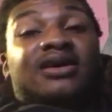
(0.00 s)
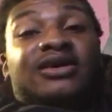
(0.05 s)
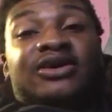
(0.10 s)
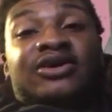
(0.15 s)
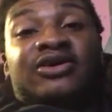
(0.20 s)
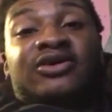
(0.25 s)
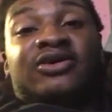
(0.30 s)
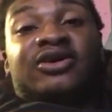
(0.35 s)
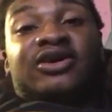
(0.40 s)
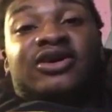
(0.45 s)

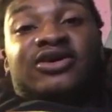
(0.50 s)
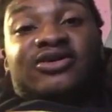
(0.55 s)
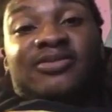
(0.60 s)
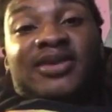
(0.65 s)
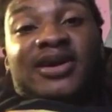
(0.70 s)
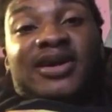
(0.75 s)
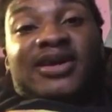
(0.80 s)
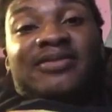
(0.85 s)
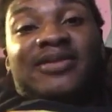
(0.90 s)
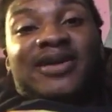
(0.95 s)
Your girl's
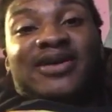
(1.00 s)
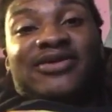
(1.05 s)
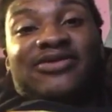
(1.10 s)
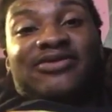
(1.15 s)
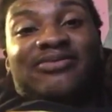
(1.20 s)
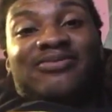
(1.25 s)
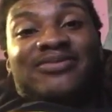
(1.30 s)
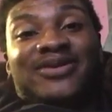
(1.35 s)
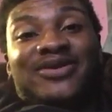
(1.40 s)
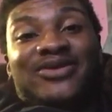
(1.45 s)
about to make
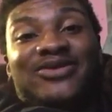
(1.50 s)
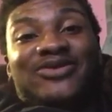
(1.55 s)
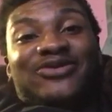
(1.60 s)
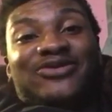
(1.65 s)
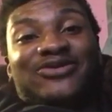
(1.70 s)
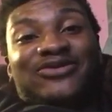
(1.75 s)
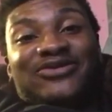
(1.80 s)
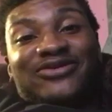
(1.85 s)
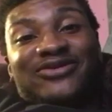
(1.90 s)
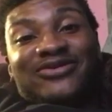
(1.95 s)
some
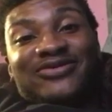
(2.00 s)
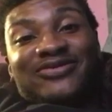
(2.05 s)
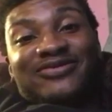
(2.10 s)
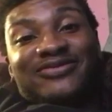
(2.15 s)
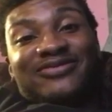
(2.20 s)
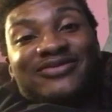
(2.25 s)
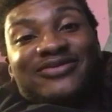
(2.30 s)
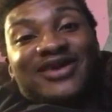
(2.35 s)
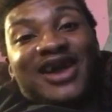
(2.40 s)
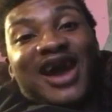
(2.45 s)
moves.
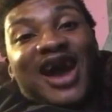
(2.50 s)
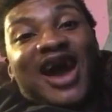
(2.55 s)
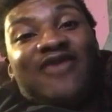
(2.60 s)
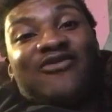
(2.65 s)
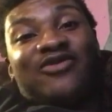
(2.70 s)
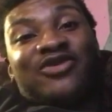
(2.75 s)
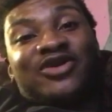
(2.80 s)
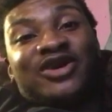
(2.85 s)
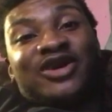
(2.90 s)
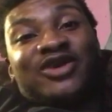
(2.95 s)
Y'all
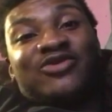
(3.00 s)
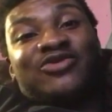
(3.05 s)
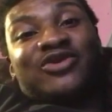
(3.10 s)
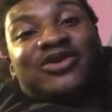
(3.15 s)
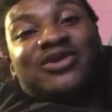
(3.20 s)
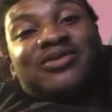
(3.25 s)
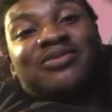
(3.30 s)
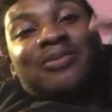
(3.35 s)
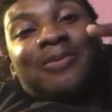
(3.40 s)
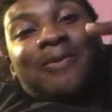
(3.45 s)
have a good
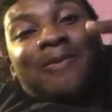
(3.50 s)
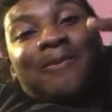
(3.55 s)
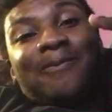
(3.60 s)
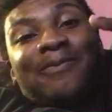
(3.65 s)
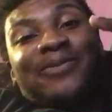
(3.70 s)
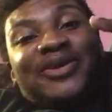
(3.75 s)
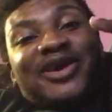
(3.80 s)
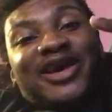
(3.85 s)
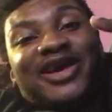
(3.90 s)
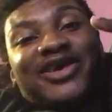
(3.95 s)
one.
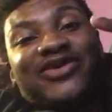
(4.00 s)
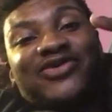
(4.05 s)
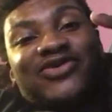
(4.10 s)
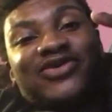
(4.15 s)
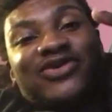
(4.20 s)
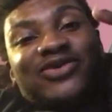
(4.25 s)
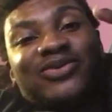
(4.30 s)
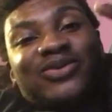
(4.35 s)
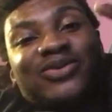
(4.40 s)
Peace.